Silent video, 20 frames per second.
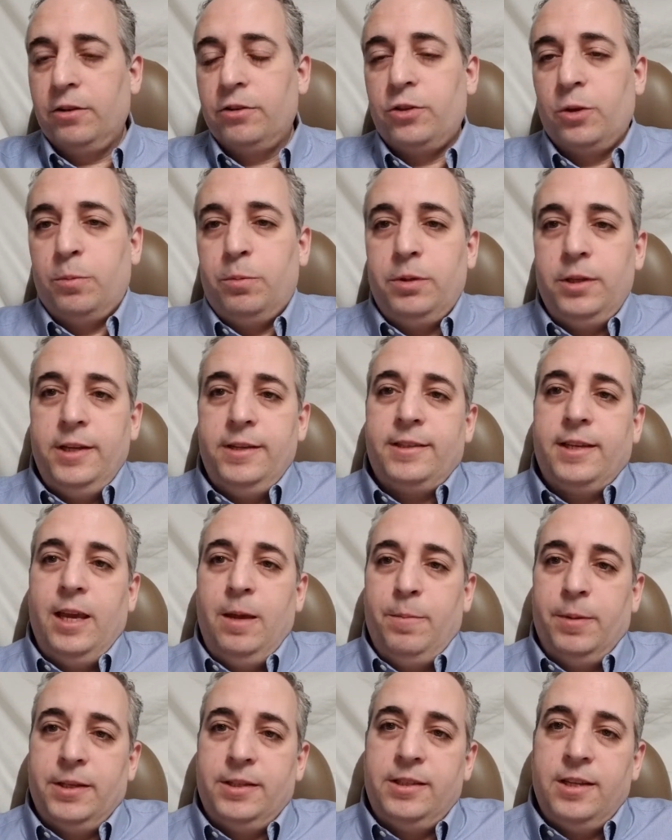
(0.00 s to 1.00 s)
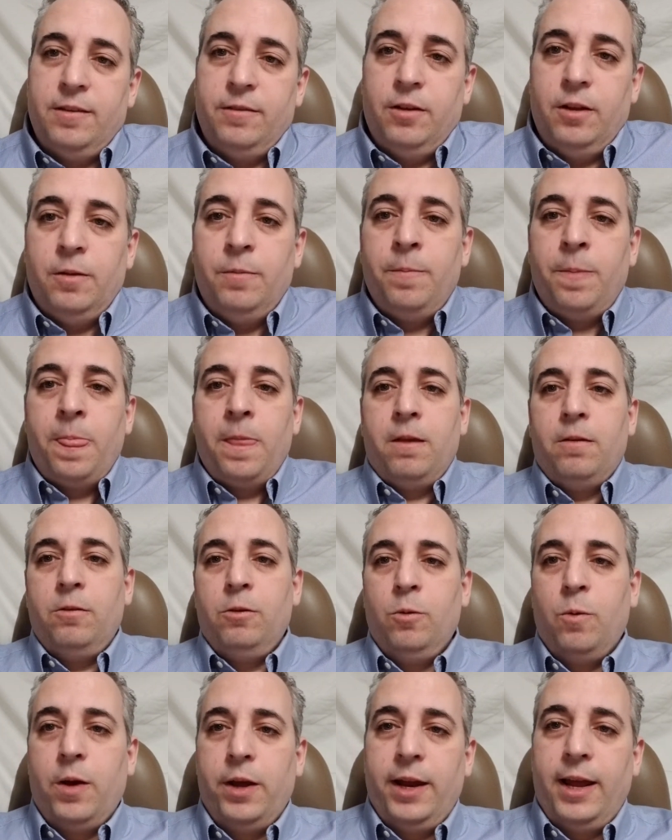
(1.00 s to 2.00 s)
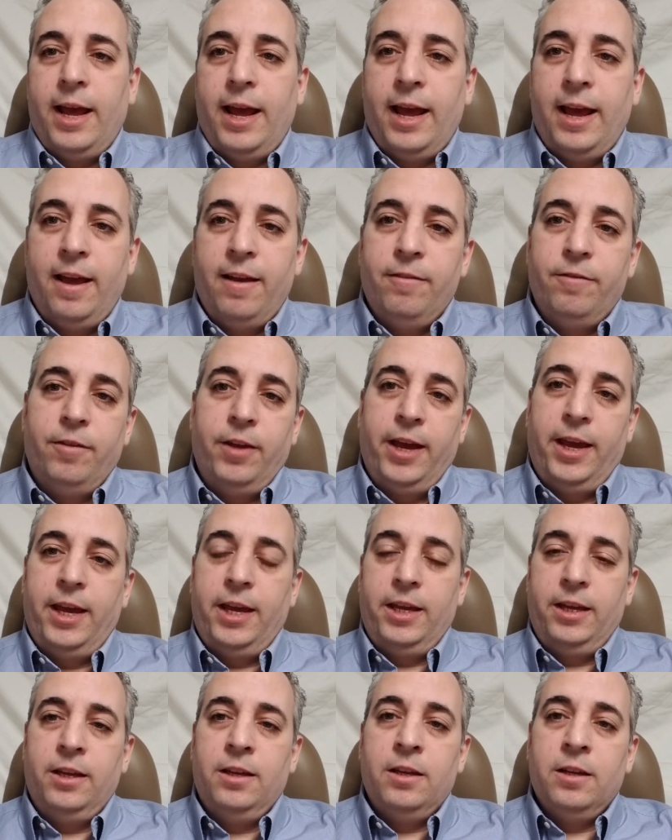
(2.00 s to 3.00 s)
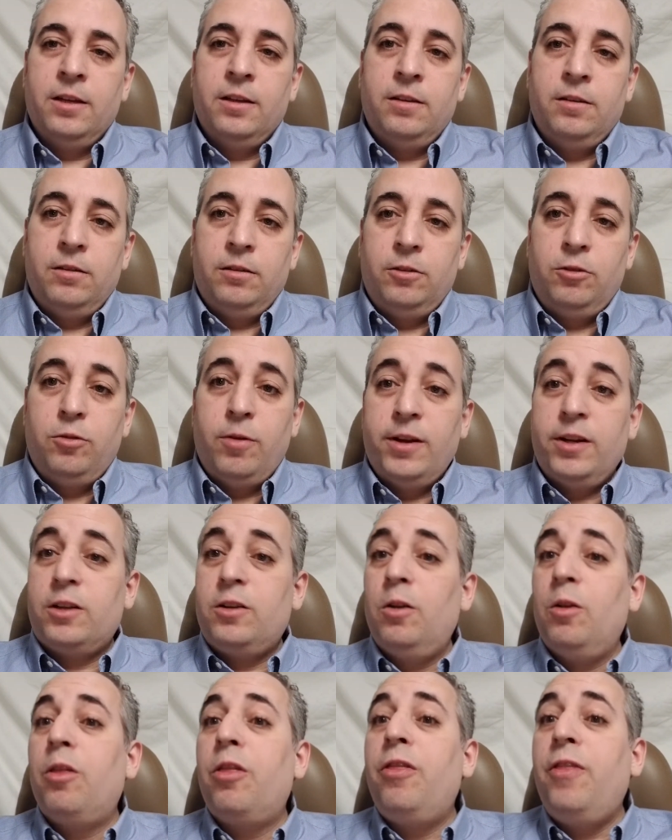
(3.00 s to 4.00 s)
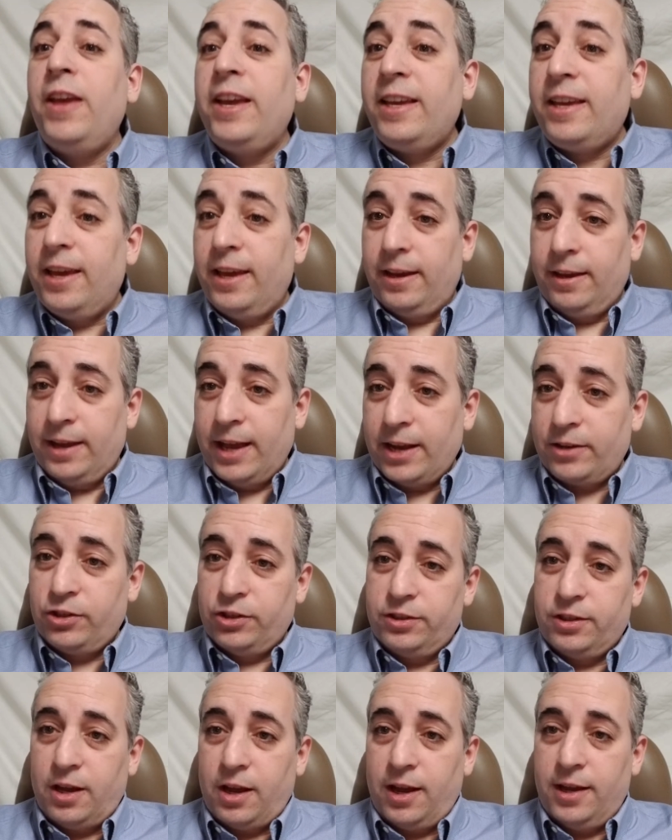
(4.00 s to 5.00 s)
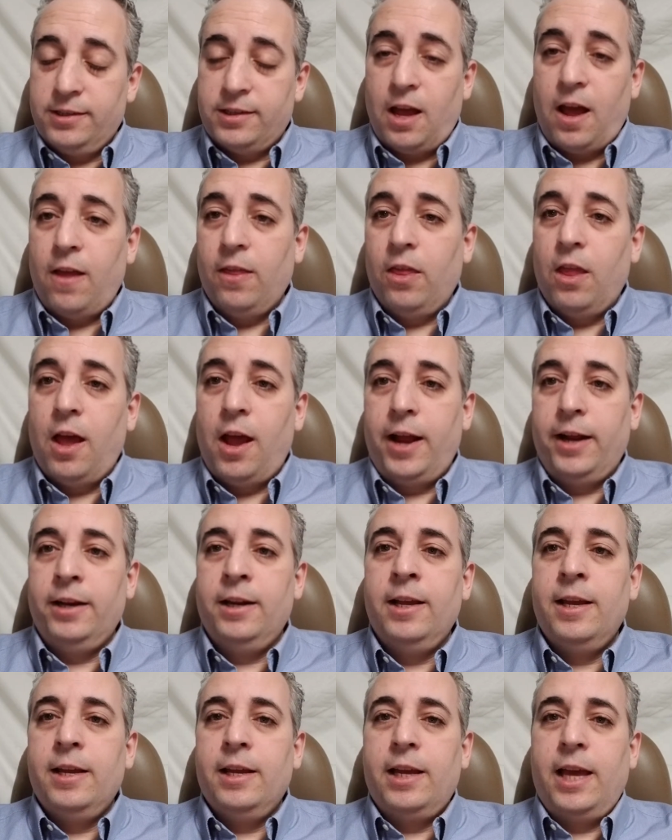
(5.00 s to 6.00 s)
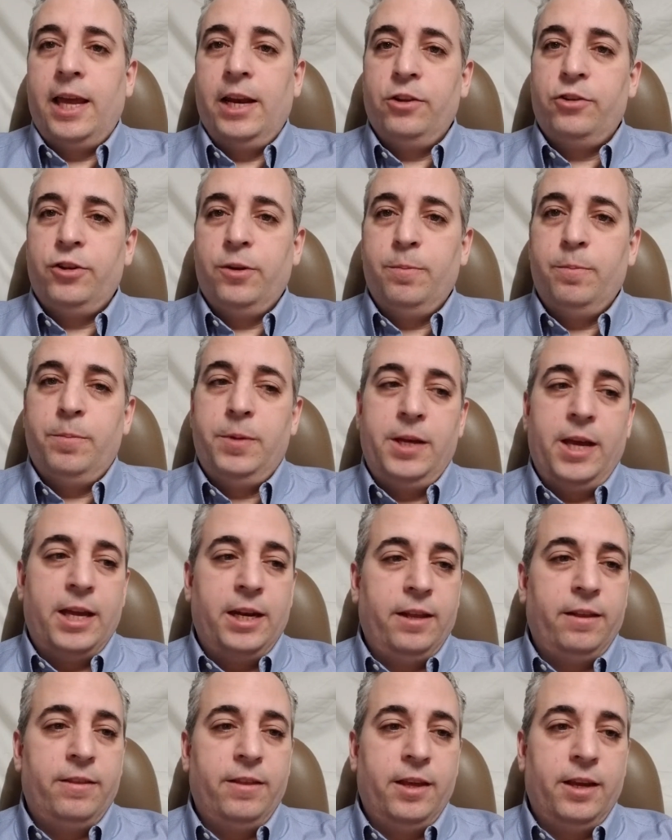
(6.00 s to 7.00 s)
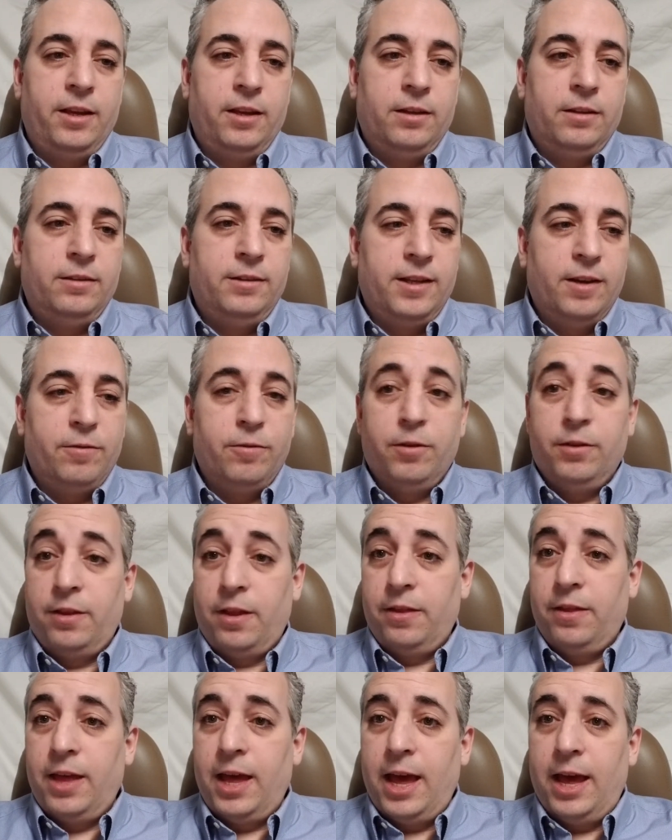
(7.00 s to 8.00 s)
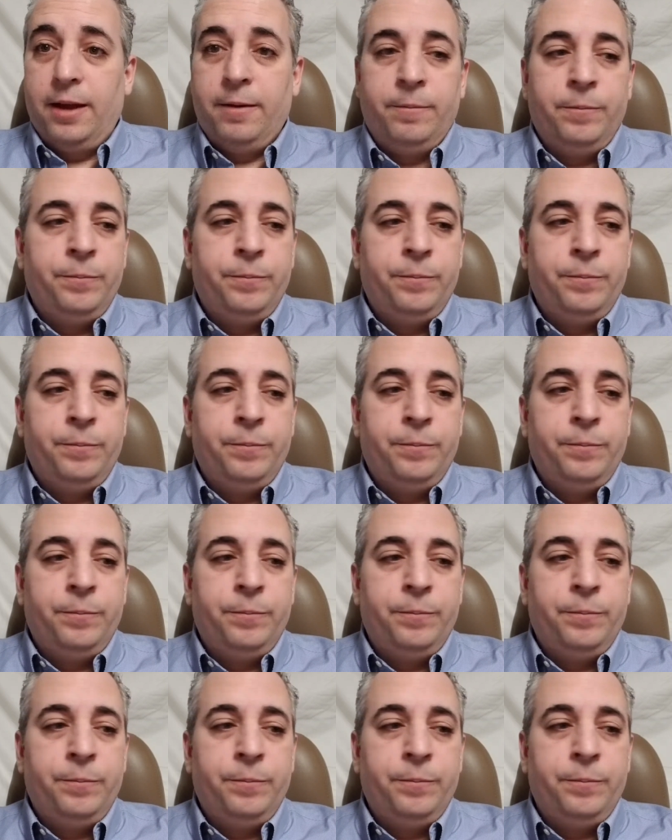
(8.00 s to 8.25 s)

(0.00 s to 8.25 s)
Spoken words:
So please keep it civil. We want to have a critical thinking exercise online, and it shouldn't be anything different than that.